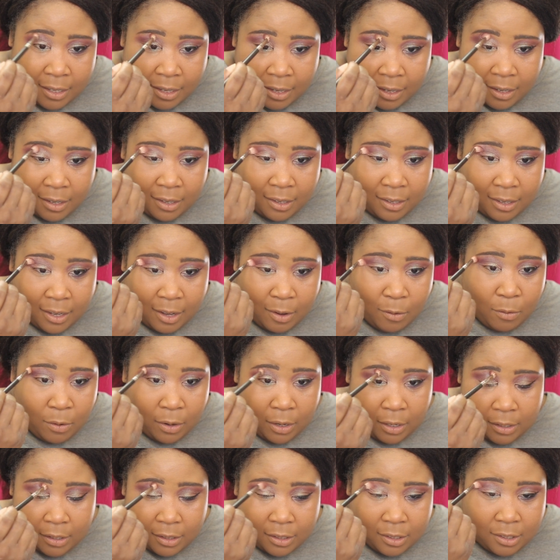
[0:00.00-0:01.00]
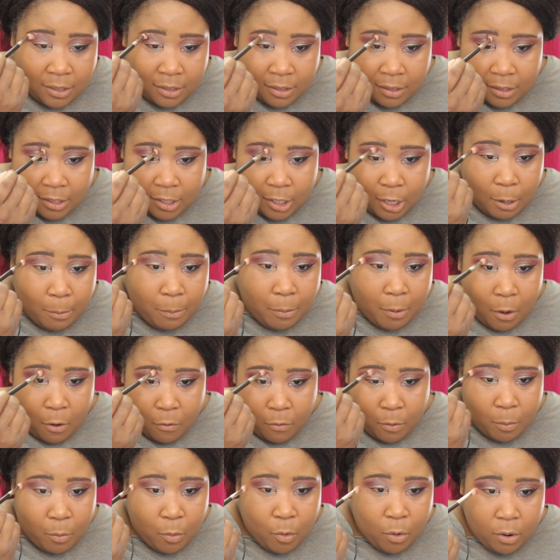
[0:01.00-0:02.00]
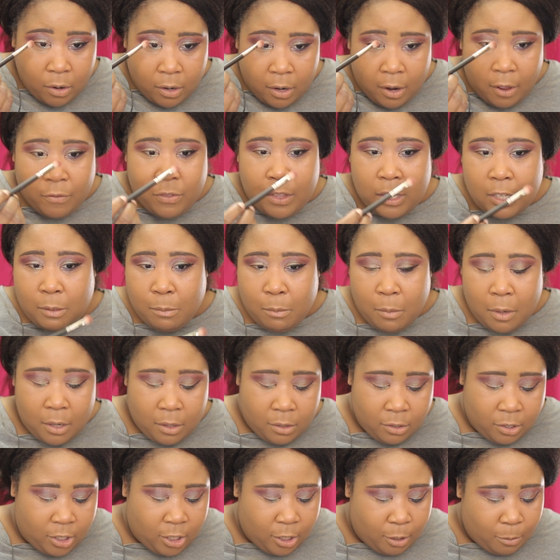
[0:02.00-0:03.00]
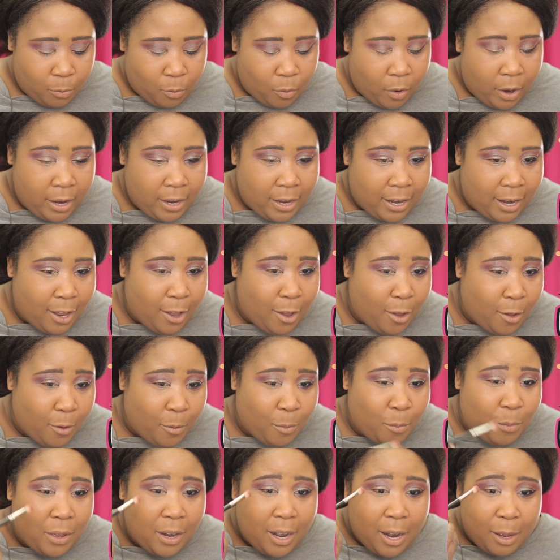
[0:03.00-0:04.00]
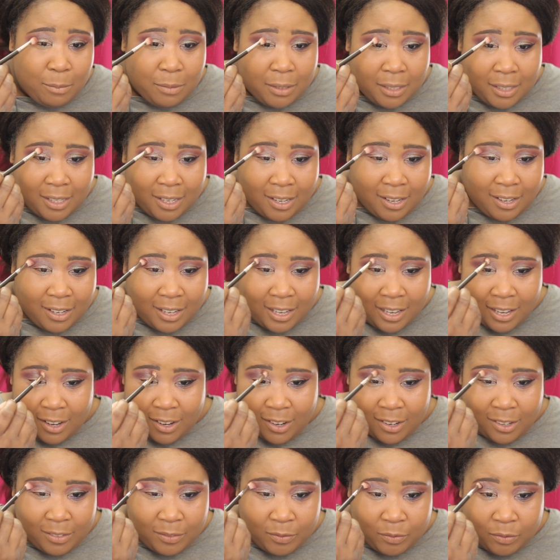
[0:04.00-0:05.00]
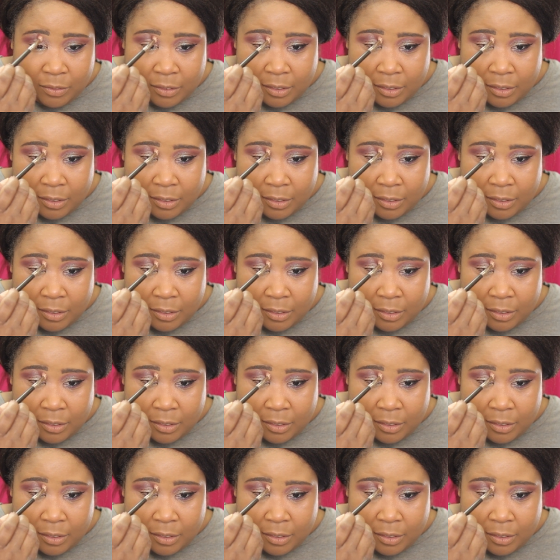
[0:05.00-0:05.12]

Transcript: Oh, I want to jump overboard off this mothership right now, but I'm stuck here.